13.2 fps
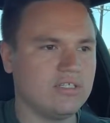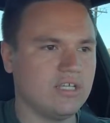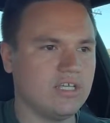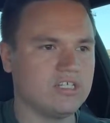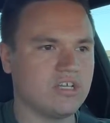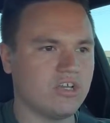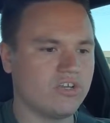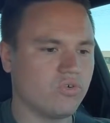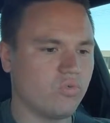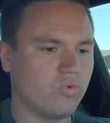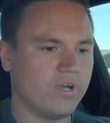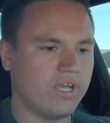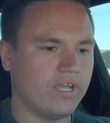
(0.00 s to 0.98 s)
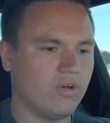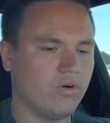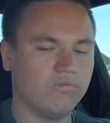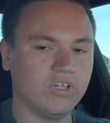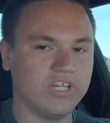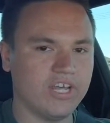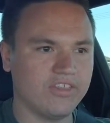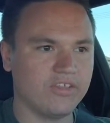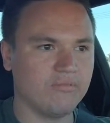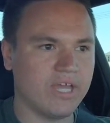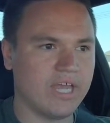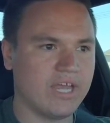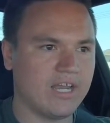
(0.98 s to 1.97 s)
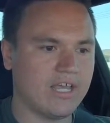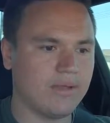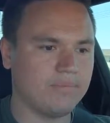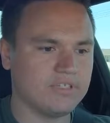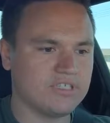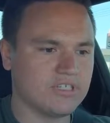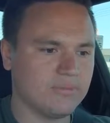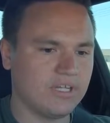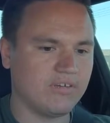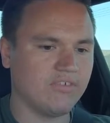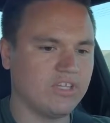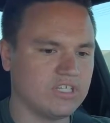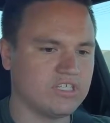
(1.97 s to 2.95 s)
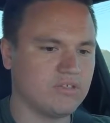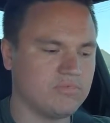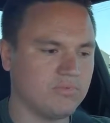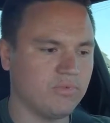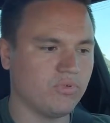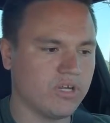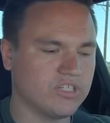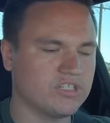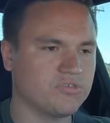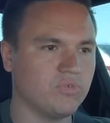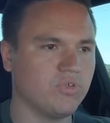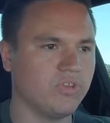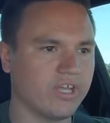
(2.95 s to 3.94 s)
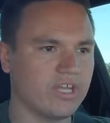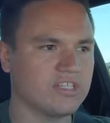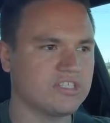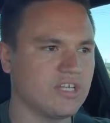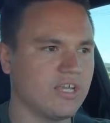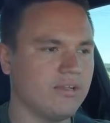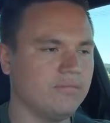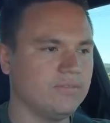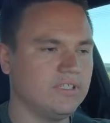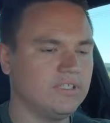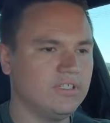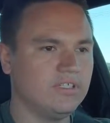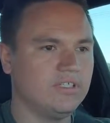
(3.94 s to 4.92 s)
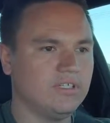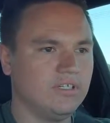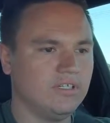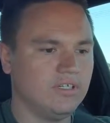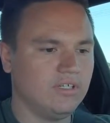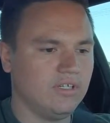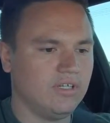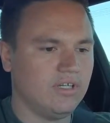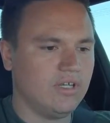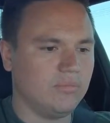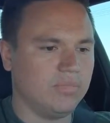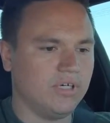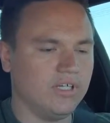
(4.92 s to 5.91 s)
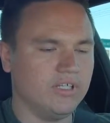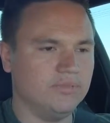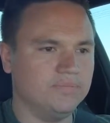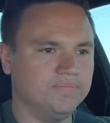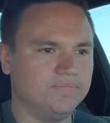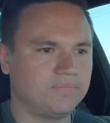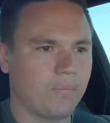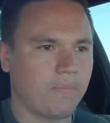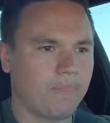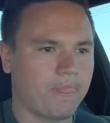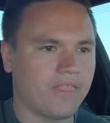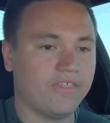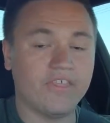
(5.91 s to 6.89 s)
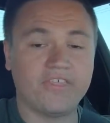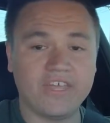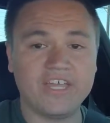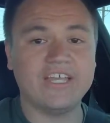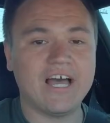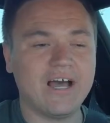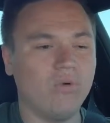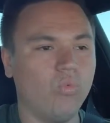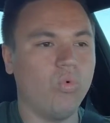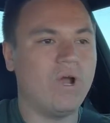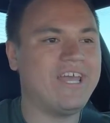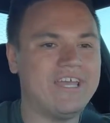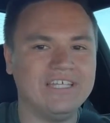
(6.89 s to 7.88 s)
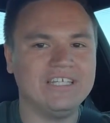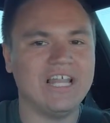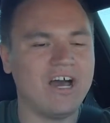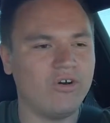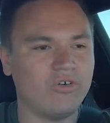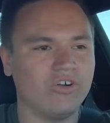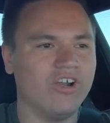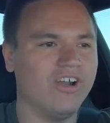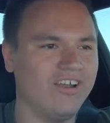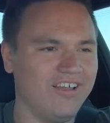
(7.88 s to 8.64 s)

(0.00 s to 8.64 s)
is underway. Hopefully nothing bad happens. I mean, everything seems to be running smooth, like I said. But the thing got way louder